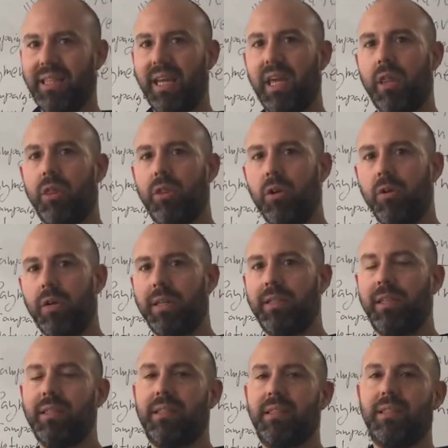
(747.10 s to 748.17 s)
the ether and
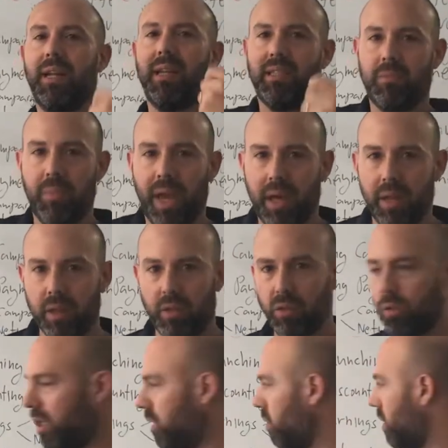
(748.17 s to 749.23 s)
then sells back the
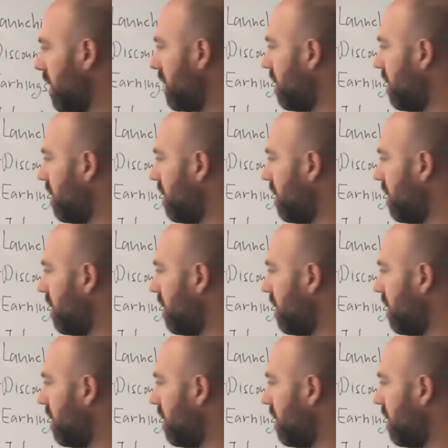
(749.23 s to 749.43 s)
Tuki to the